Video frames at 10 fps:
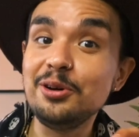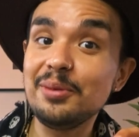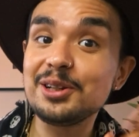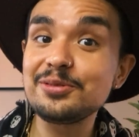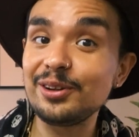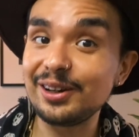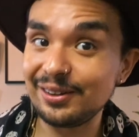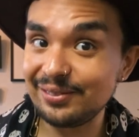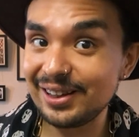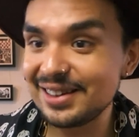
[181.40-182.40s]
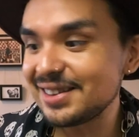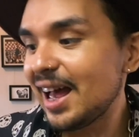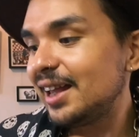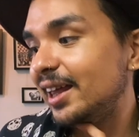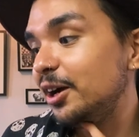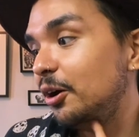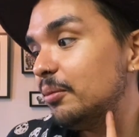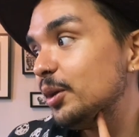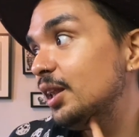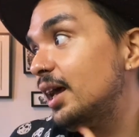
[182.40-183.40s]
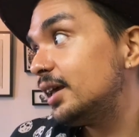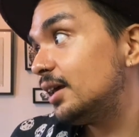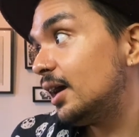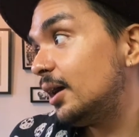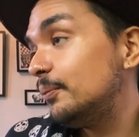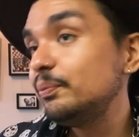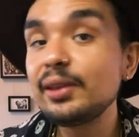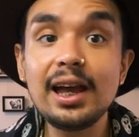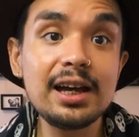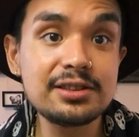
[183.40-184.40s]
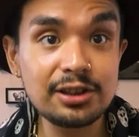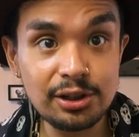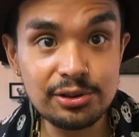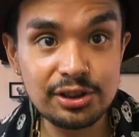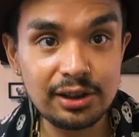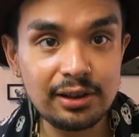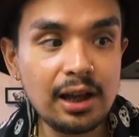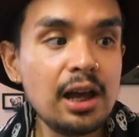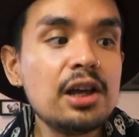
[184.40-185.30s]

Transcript: much forgiveness. They're going to be like, yeah, execution.